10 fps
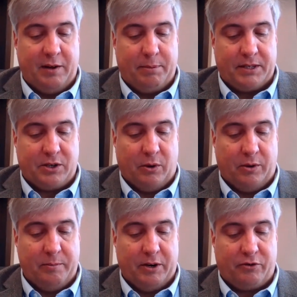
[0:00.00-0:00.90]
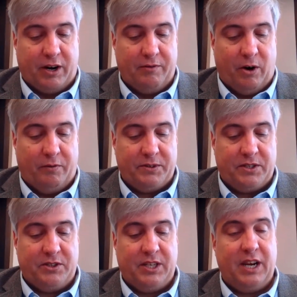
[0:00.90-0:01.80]
City of Pensacola administrative
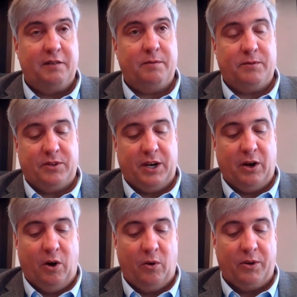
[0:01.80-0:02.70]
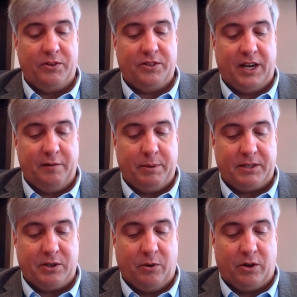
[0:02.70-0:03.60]
offices, City Hall, and
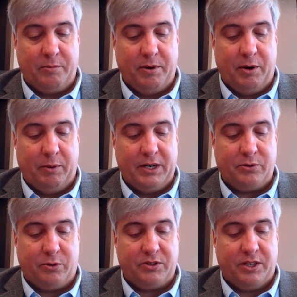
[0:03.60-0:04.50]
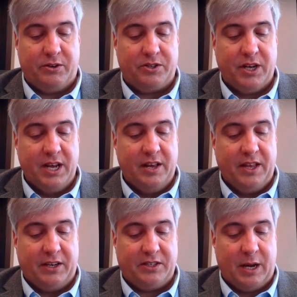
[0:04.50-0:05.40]
City of Pensacola Community Resource Centers.
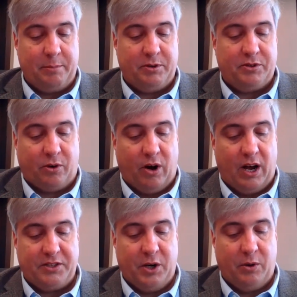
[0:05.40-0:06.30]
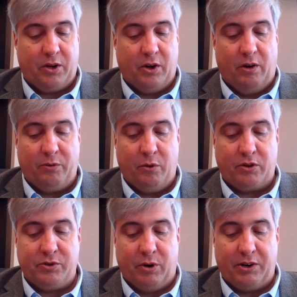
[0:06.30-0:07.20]
The exceptions are Osceola
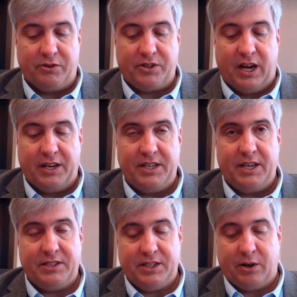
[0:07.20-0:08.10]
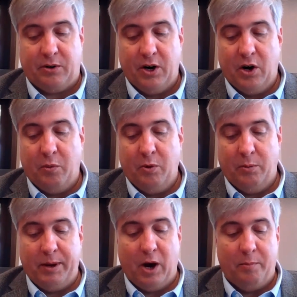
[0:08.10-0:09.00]
Golf Course and Roger Scott Tennis Center
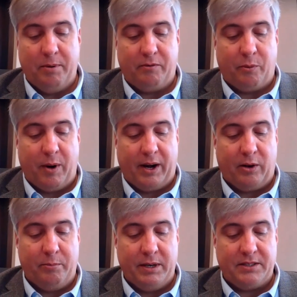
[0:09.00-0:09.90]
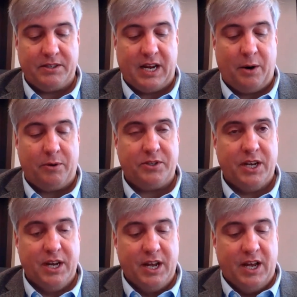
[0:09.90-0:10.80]
will be open for regular business
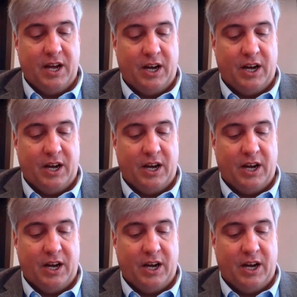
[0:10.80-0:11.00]
hours.